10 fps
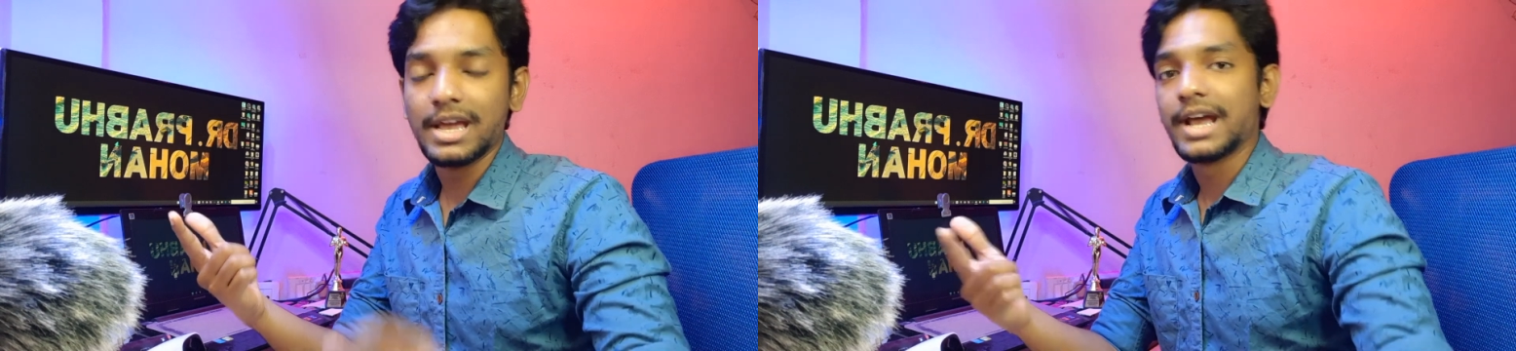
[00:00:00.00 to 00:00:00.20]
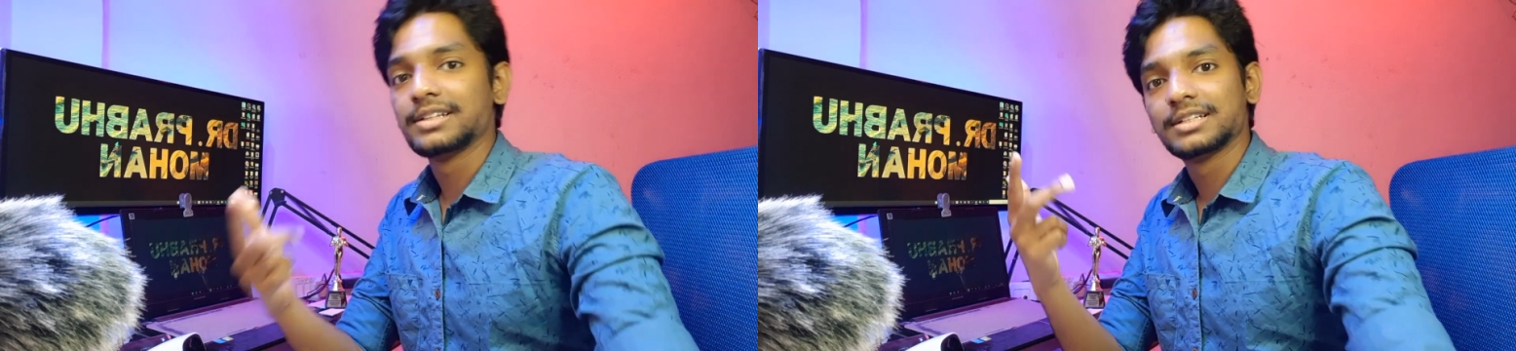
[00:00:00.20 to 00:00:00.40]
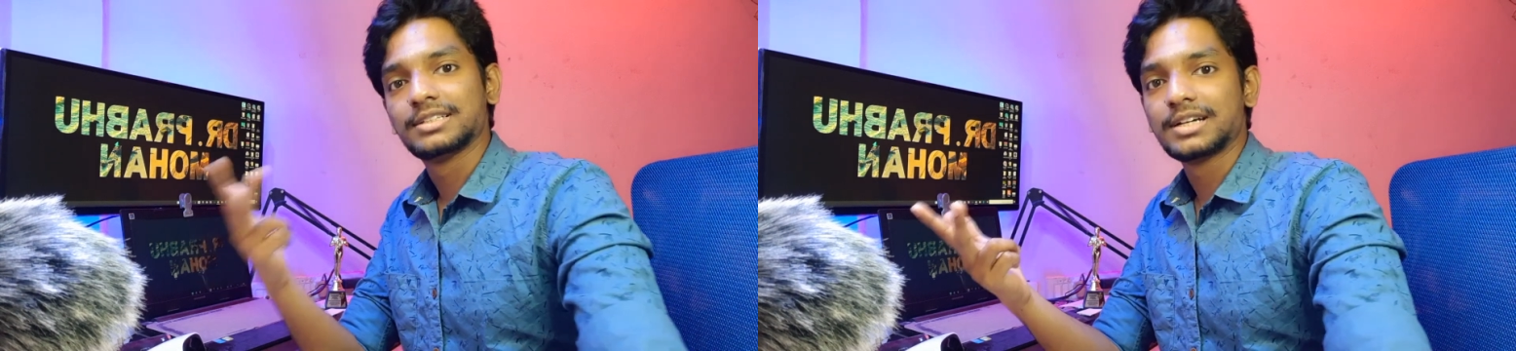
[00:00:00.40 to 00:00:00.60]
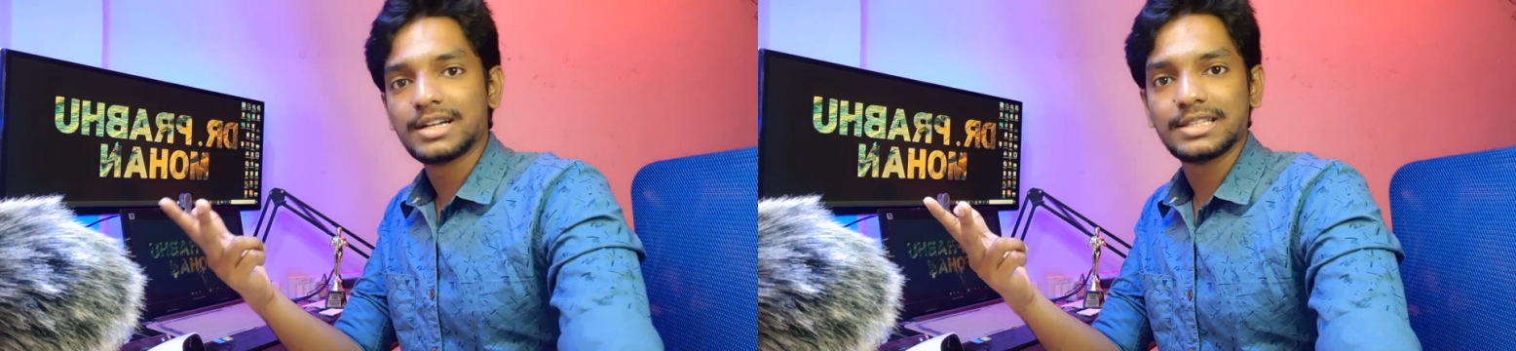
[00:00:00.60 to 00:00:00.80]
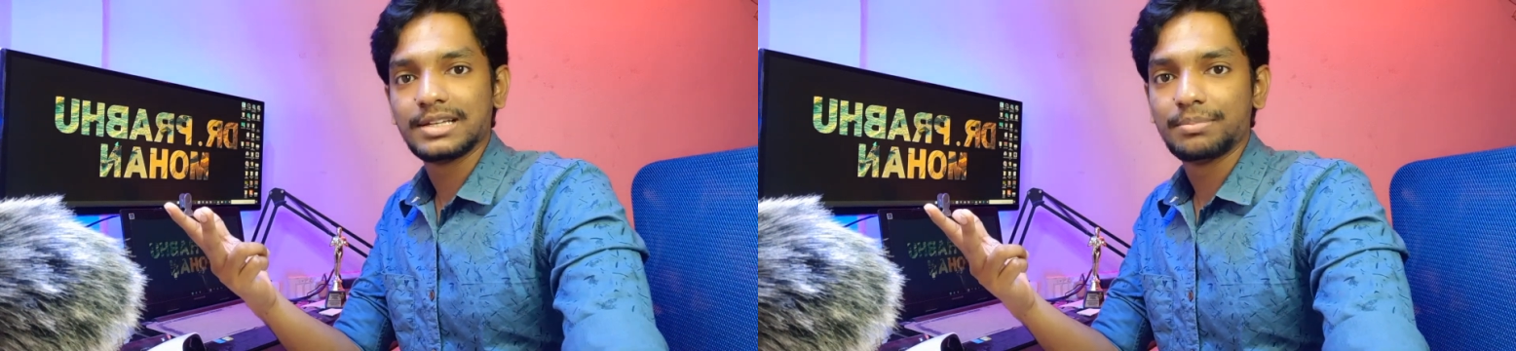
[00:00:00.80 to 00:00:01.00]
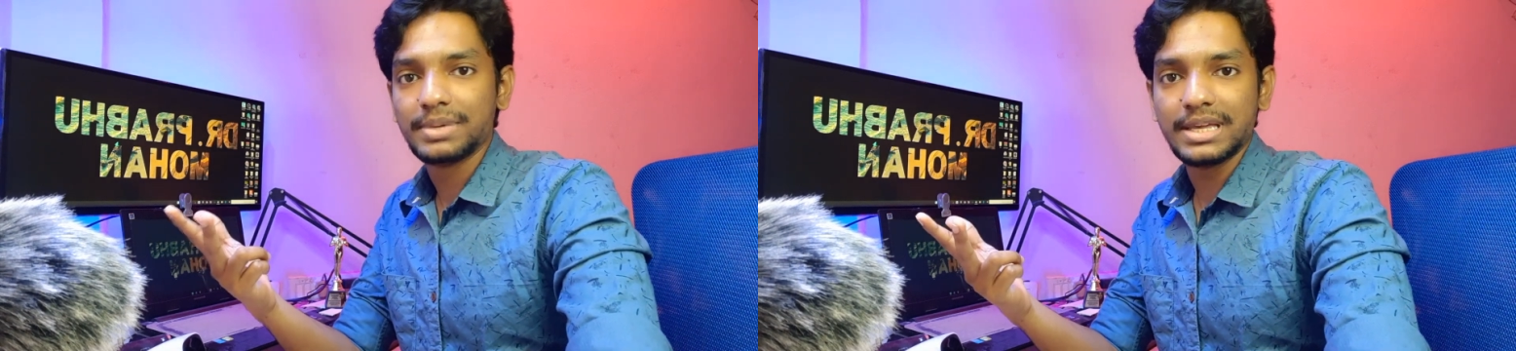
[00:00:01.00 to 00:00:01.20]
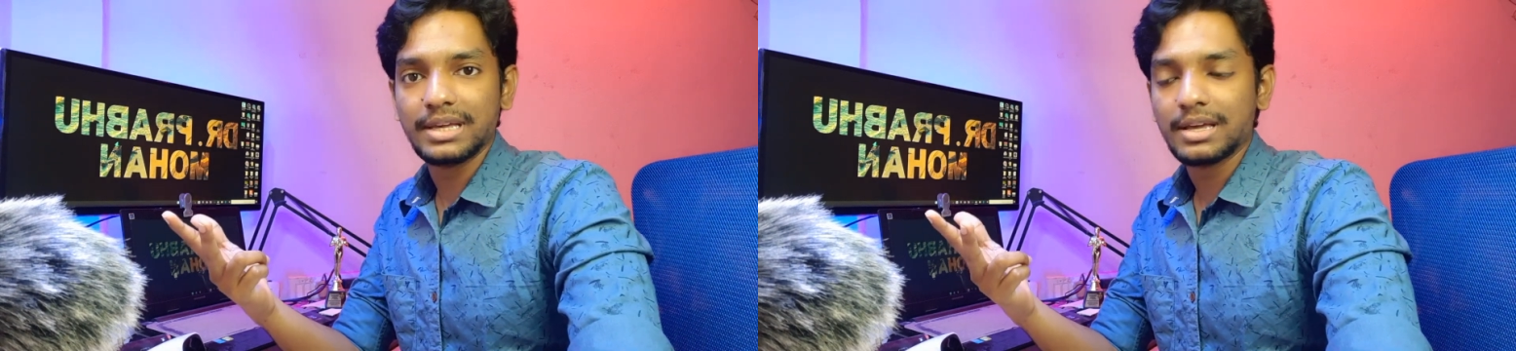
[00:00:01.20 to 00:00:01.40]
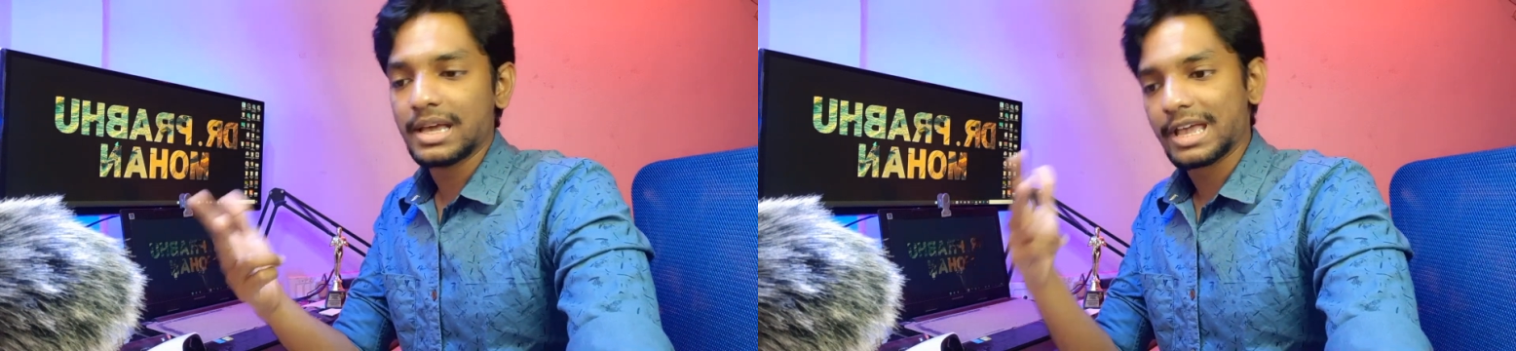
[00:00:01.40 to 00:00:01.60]
And the third thing
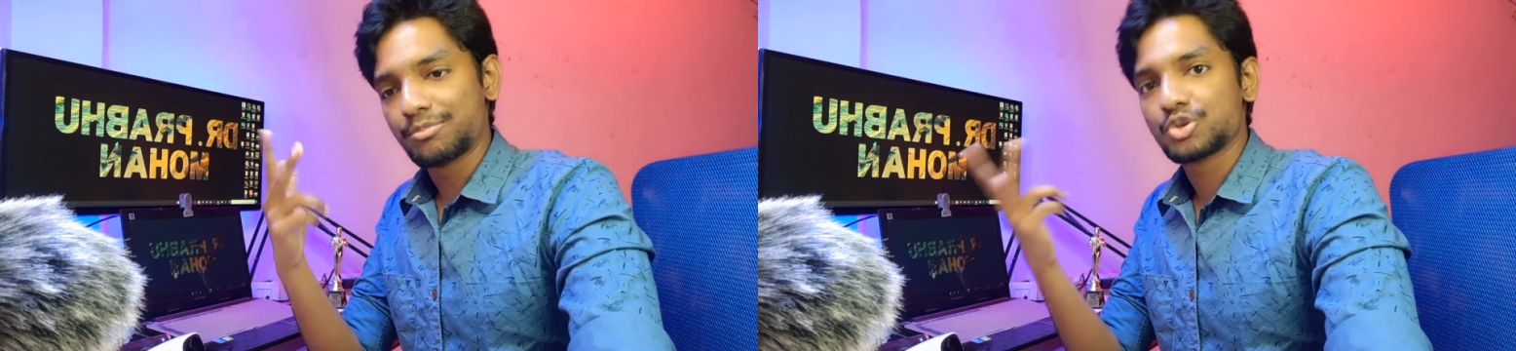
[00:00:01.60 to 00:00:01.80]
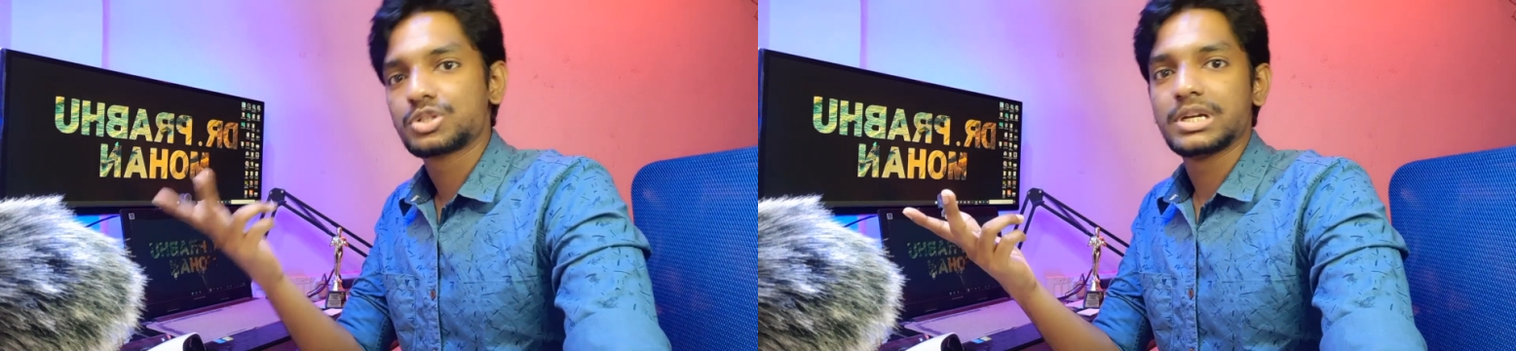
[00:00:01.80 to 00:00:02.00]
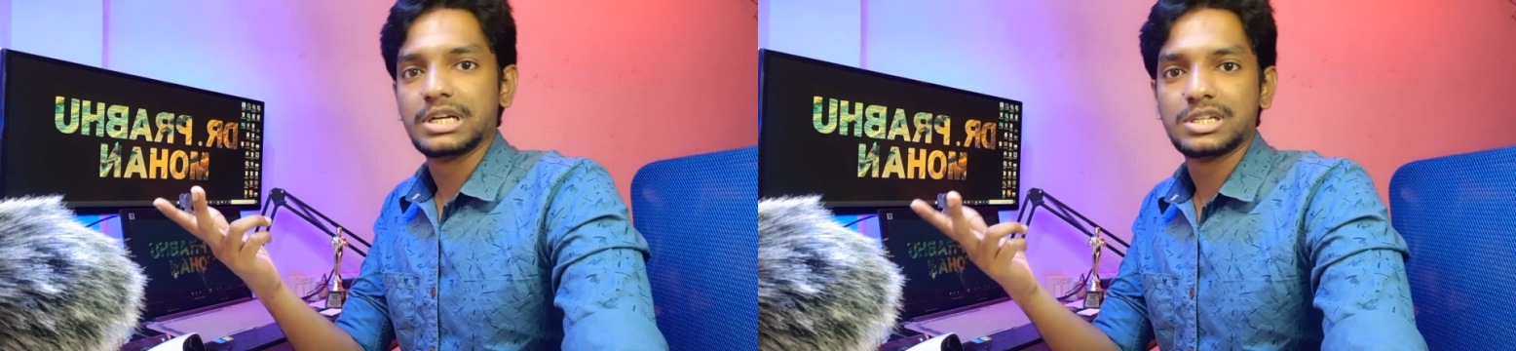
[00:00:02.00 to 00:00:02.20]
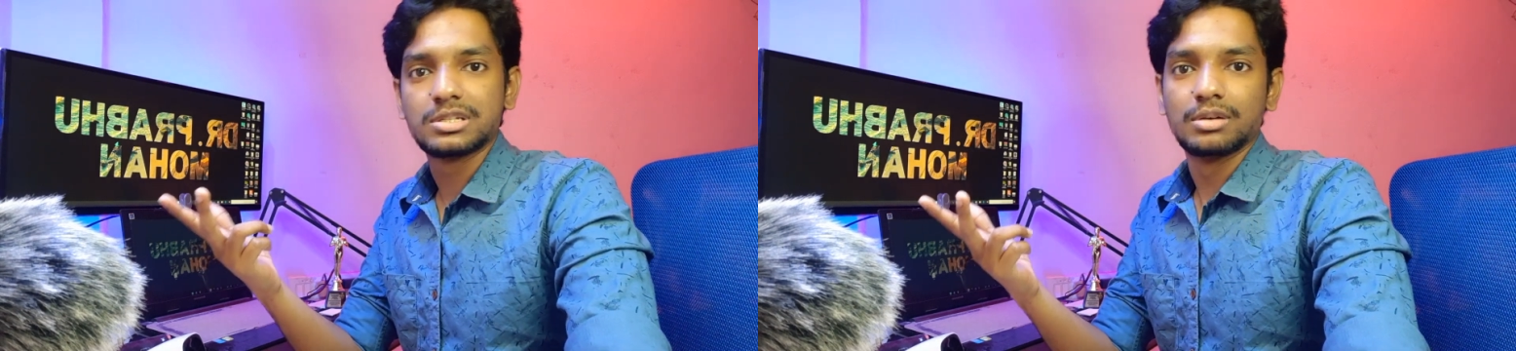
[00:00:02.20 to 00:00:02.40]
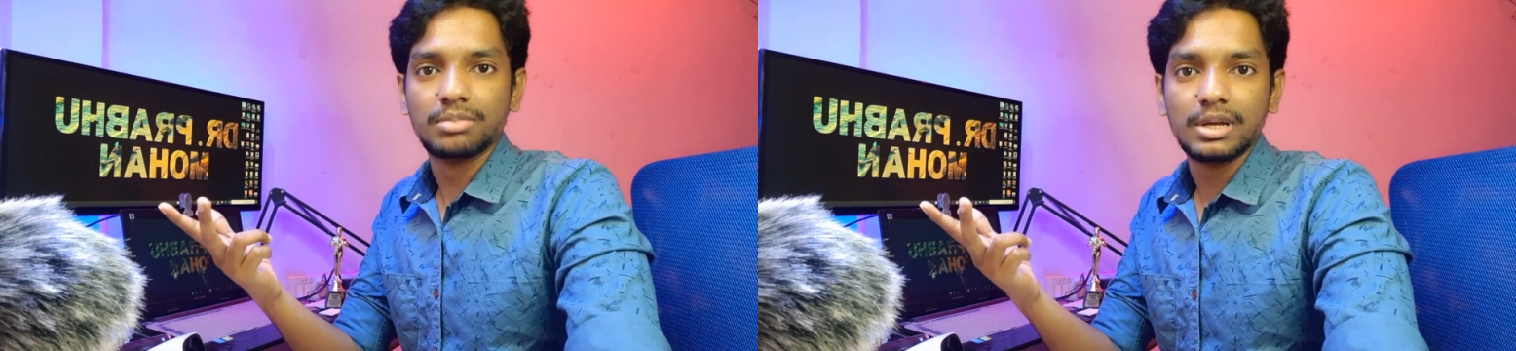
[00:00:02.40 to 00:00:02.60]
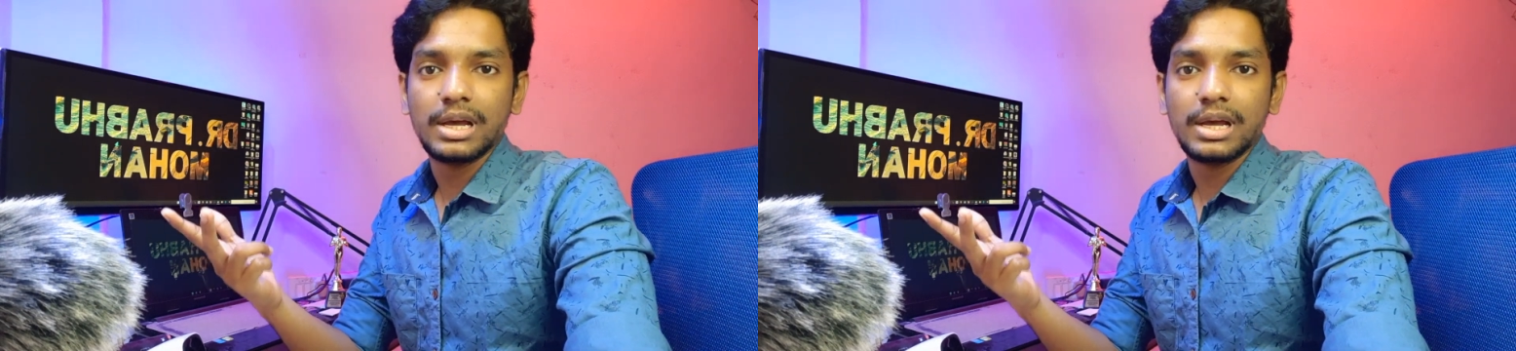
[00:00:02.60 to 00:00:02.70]
being emotionally disturbed.